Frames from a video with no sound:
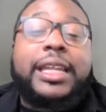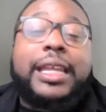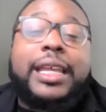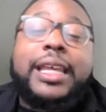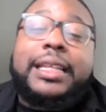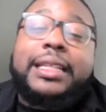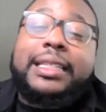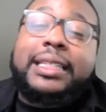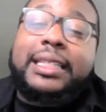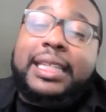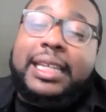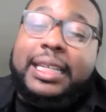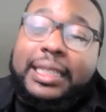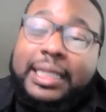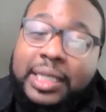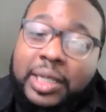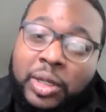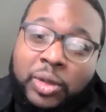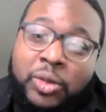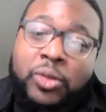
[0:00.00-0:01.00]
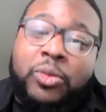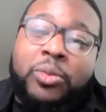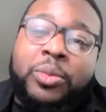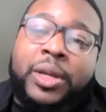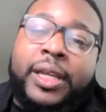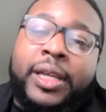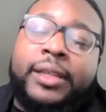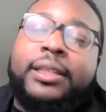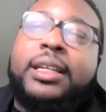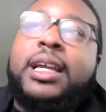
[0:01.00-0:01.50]
assist you, but
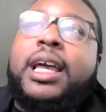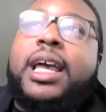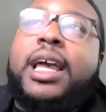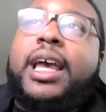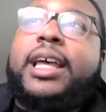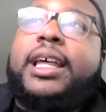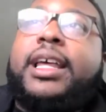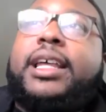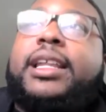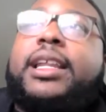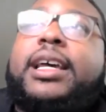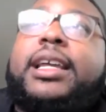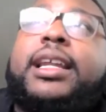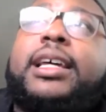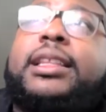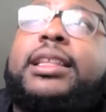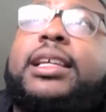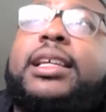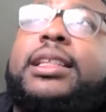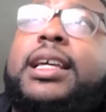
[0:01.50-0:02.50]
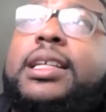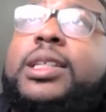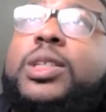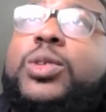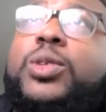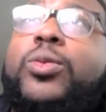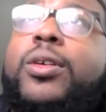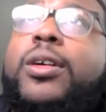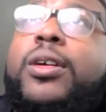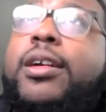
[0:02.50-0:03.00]
and I think that's
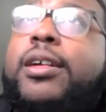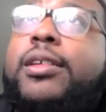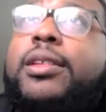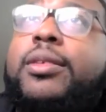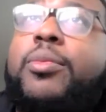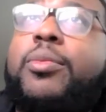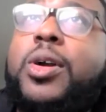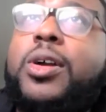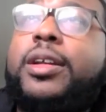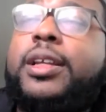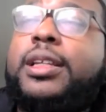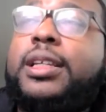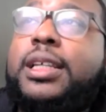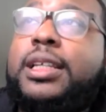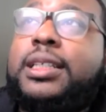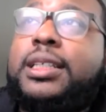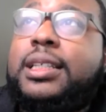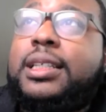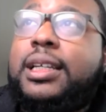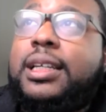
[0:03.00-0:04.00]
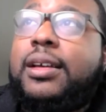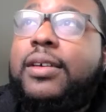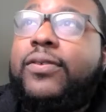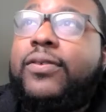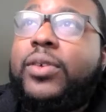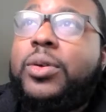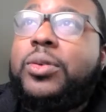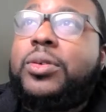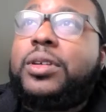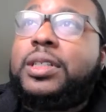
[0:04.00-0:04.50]
where the market needs to
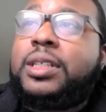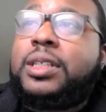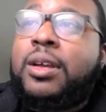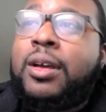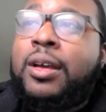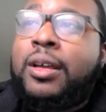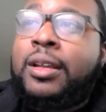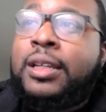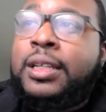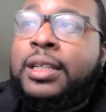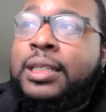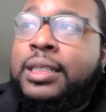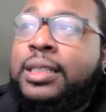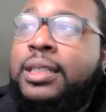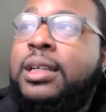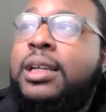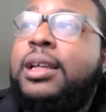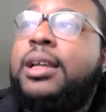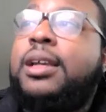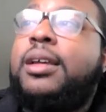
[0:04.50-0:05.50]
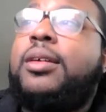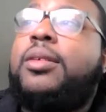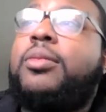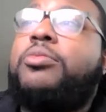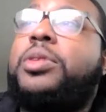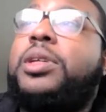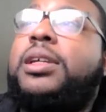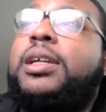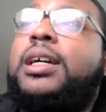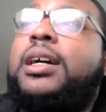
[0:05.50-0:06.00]
focus on, is
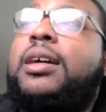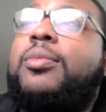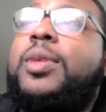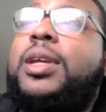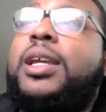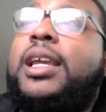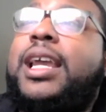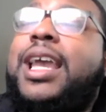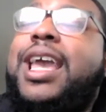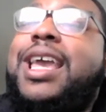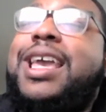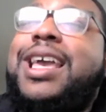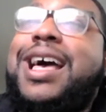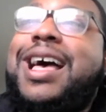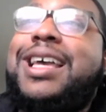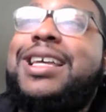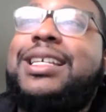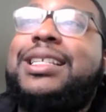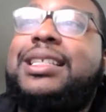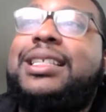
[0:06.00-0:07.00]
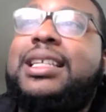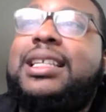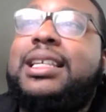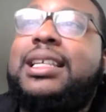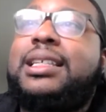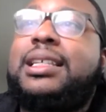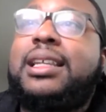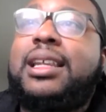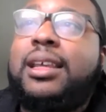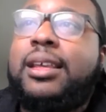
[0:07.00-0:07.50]
becoming AI
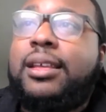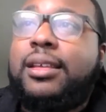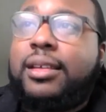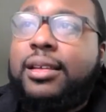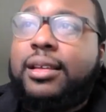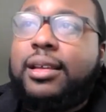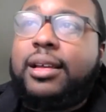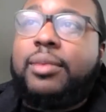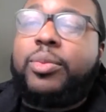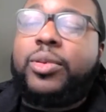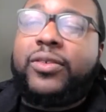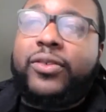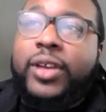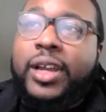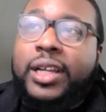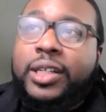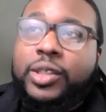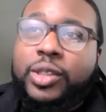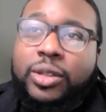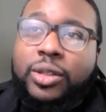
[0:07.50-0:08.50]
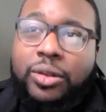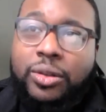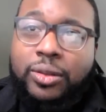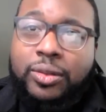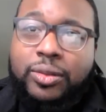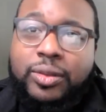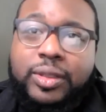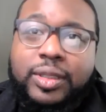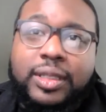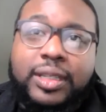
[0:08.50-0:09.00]
assistant professionals,
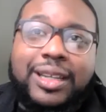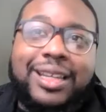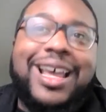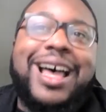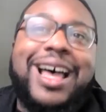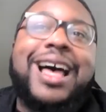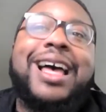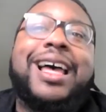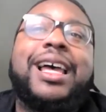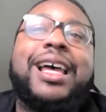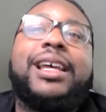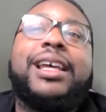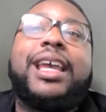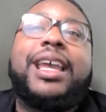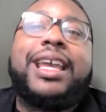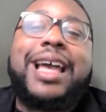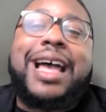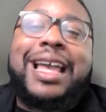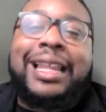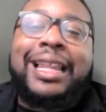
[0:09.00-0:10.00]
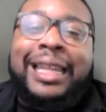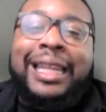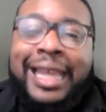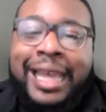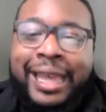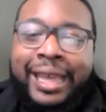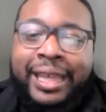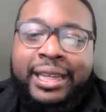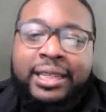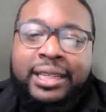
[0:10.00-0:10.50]
not AI
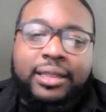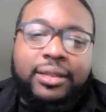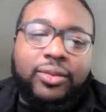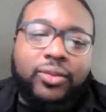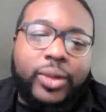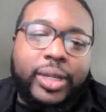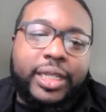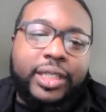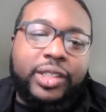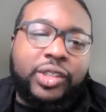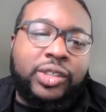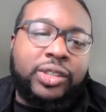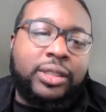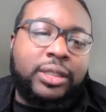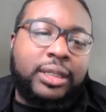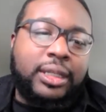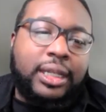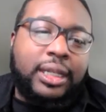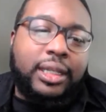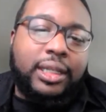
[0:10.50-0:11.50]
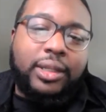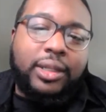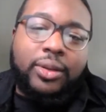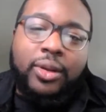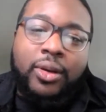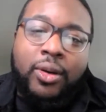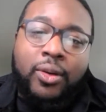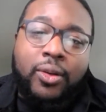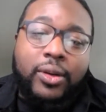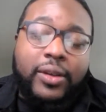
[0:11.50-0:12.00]
led, which,
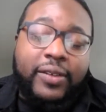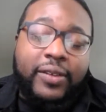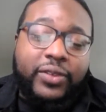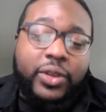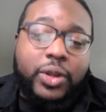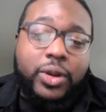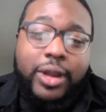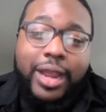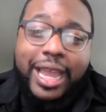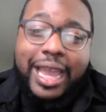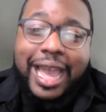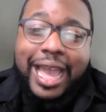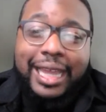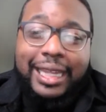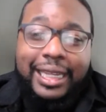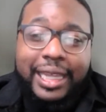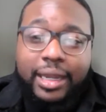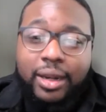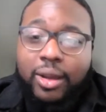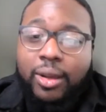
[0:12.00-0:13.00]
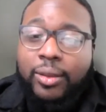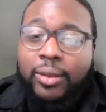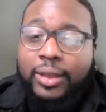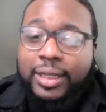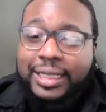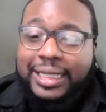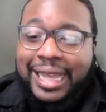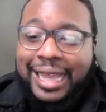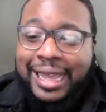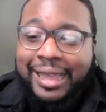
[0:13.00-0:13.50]
if you're AI led all the
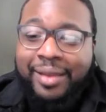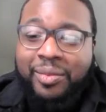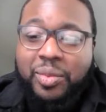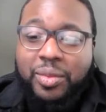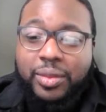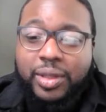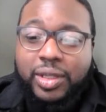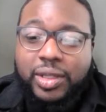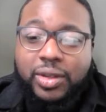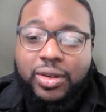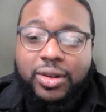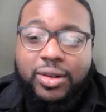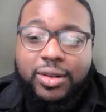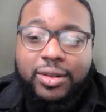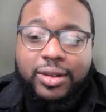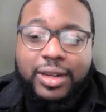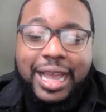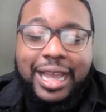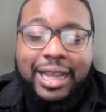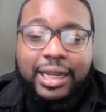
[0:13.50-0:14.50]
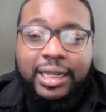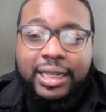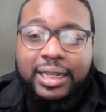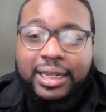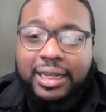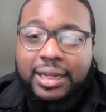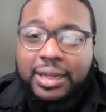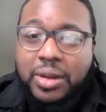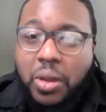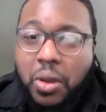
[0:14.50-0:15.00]
time, you're not going to
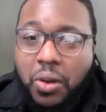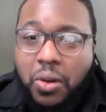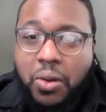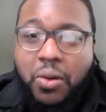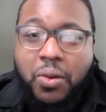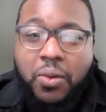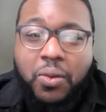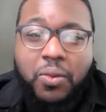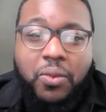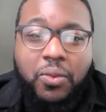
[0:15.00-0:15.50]
know